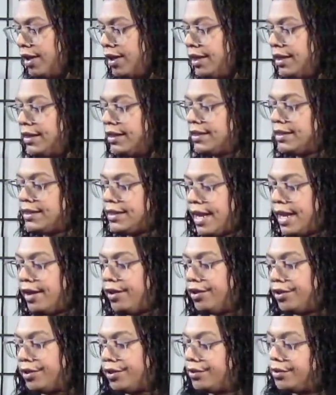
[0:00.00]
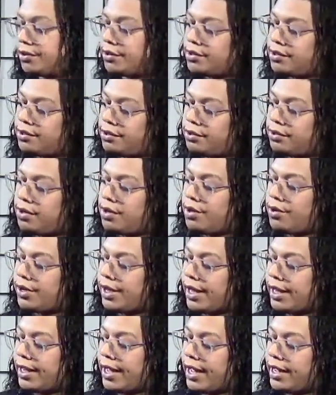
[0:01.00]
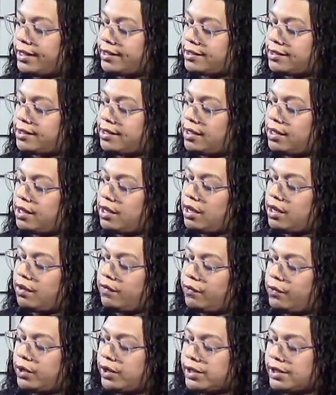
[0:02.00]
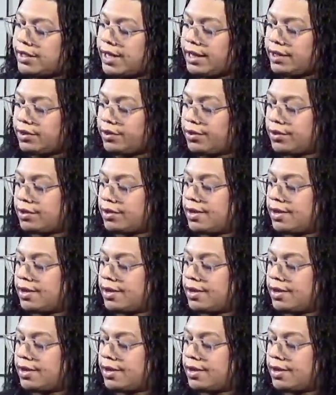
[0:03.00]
Sandals. Okay, guys, for sandals.